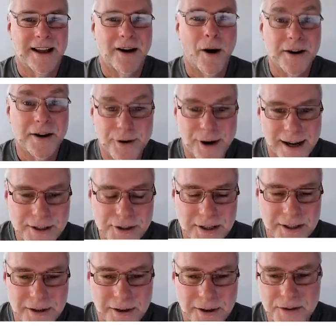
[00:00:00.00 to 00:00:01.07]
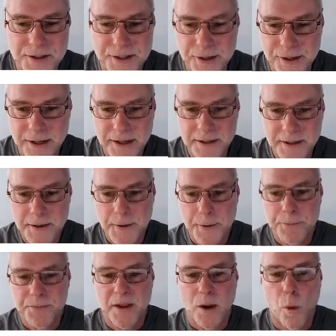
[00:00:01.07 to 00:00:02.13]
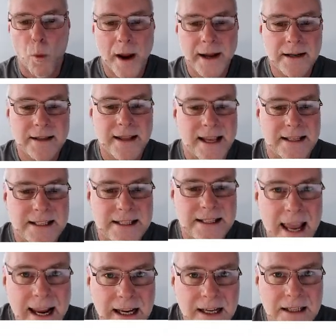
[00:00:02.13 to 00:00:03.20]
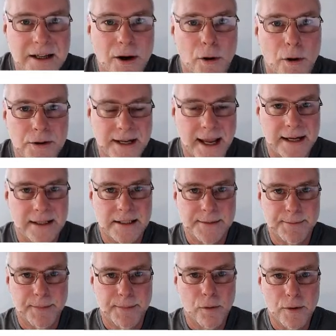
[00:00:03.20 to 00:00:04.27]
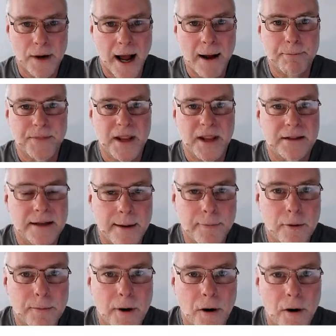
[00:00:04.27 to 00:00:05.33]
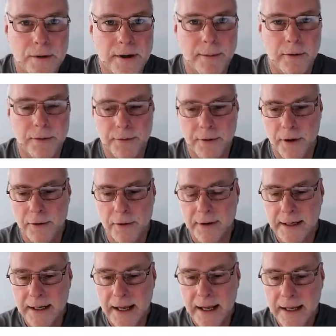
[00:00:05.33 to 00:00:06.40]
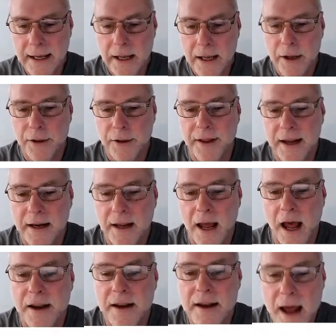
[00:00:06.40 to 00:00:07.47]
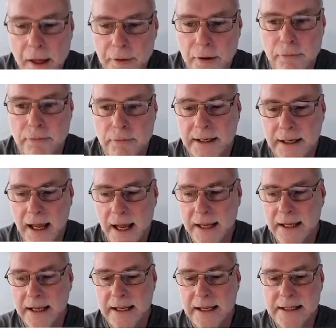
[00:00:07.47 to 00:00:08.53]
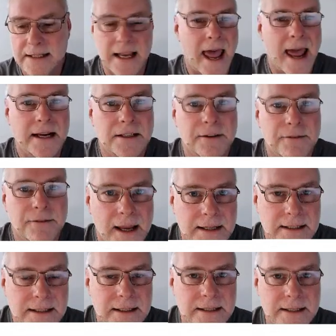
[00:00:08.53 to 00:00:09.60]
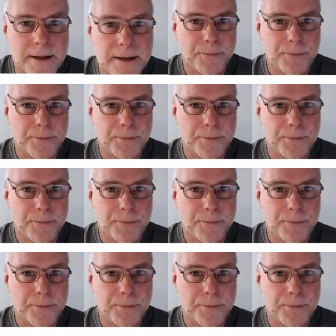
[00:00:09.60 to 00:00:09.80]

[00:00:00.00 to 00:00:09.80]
iteration of the circuit. When that second contact is pulled up in the double pole, double throw relay, then another relay is activated.